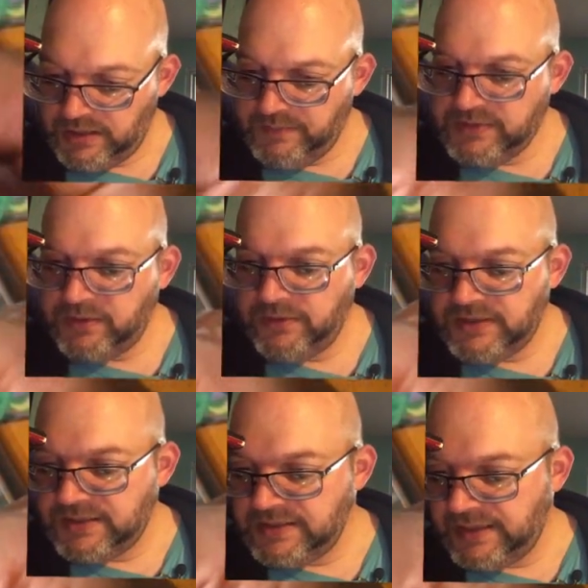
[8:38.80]
So
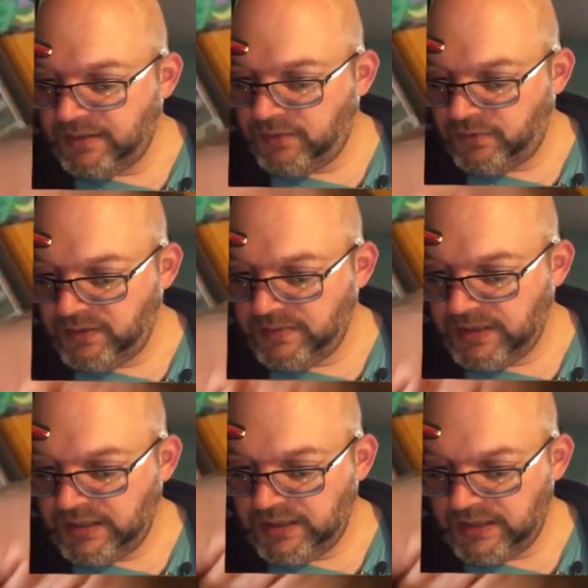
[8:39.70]
this is now going to
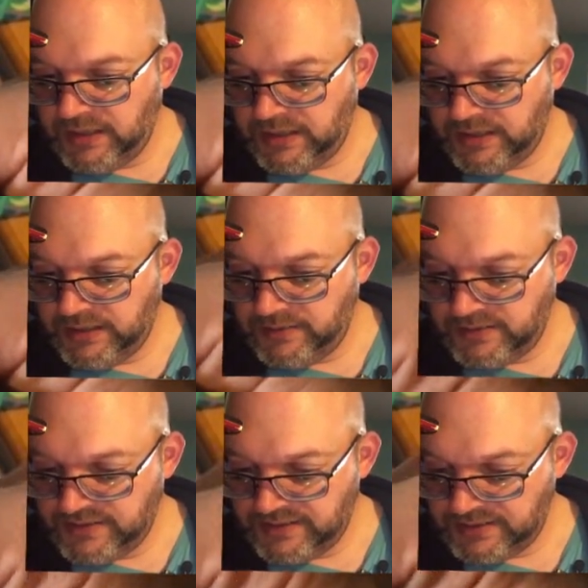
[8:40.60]
be a
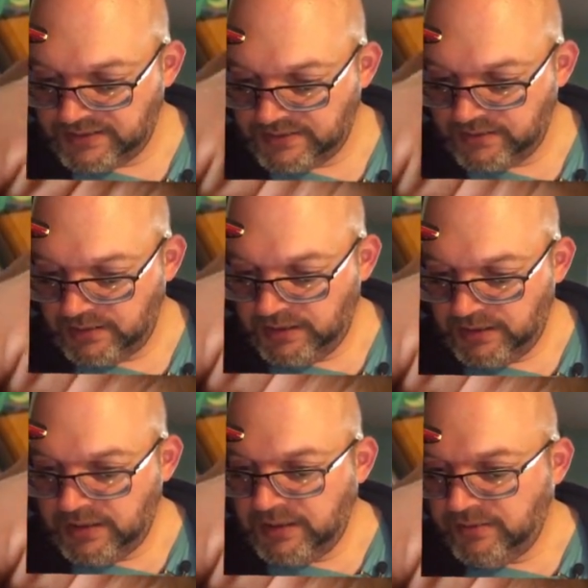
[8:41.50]

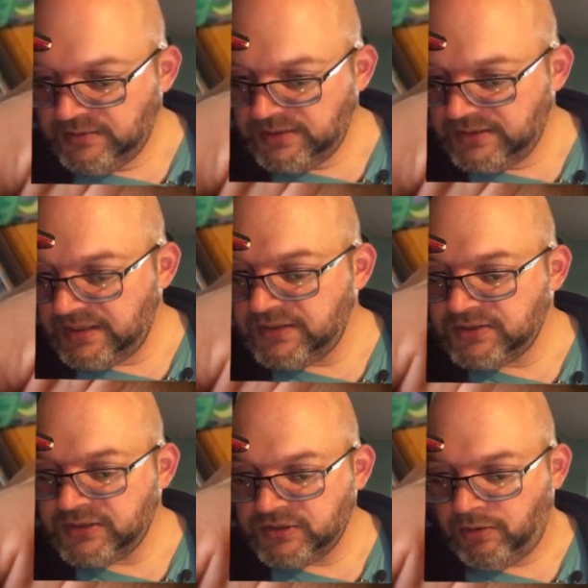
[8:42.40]
6/6
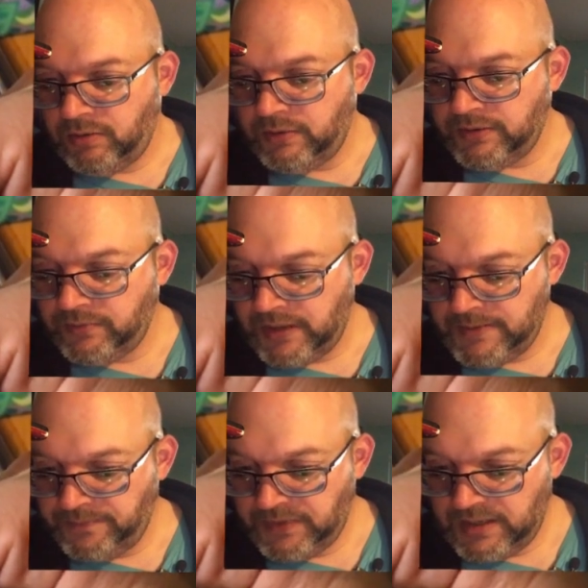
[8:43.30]
to start with,
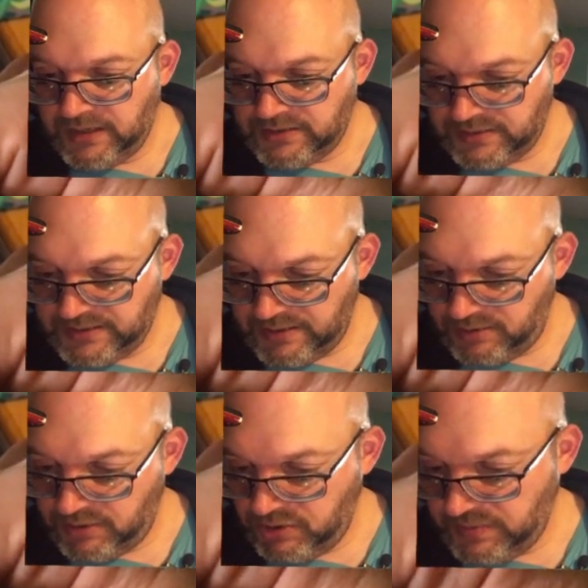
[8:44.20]
right? So it's now
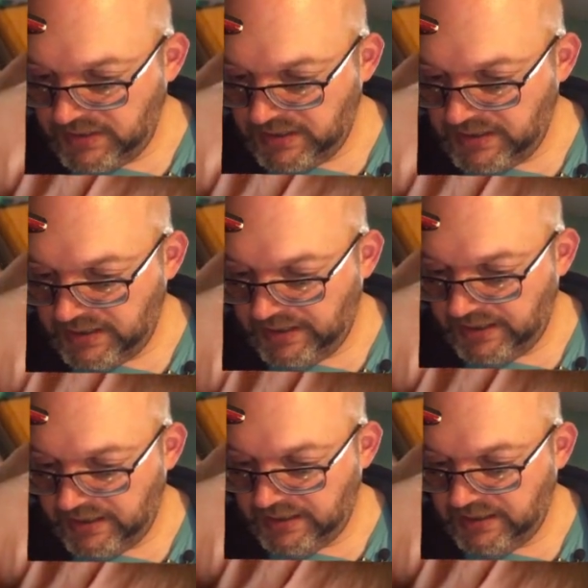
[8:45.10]
going to be
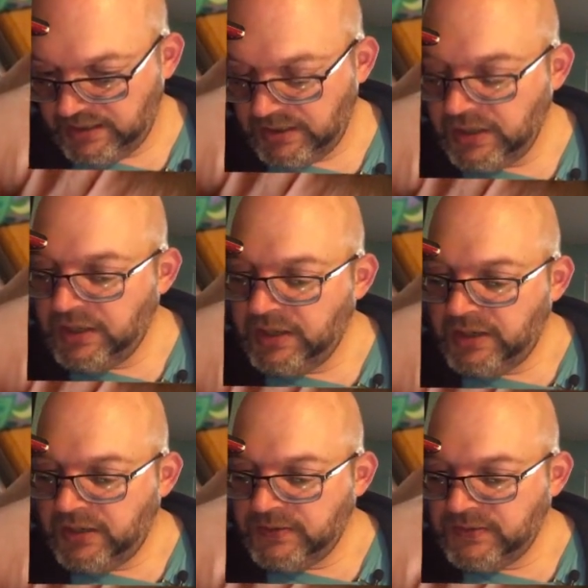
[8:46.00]
a
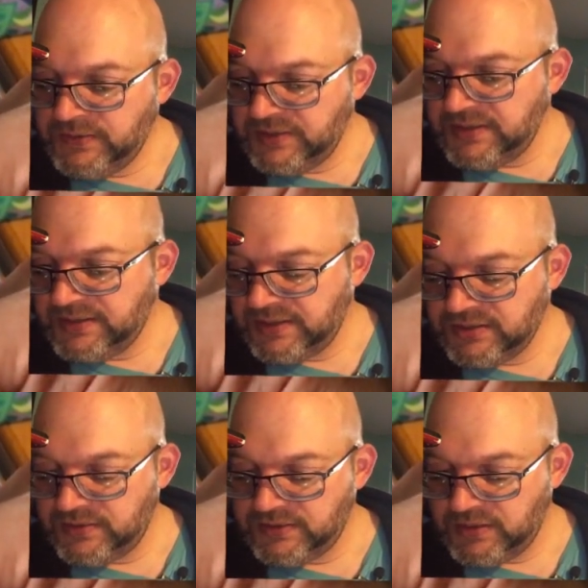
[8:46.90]
6/6,
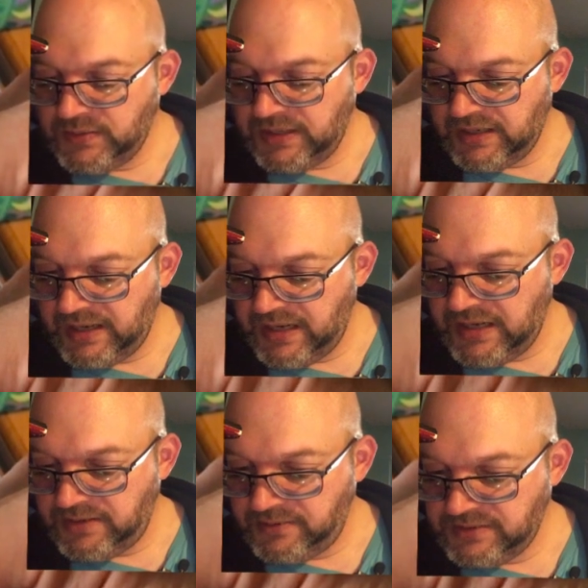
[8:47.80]
so it's going to be an
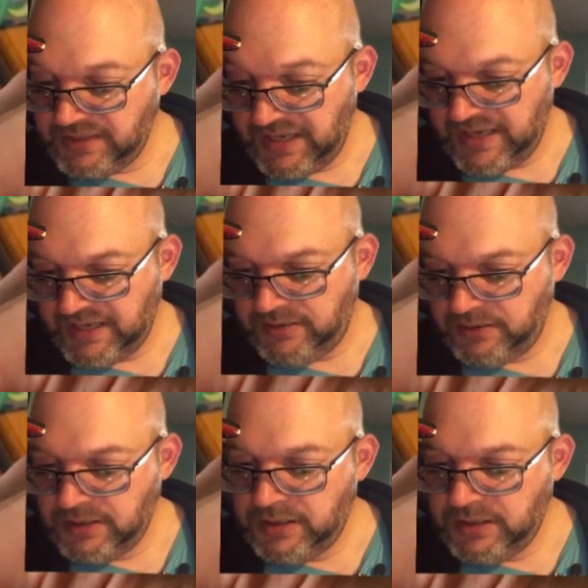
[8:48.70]
8/10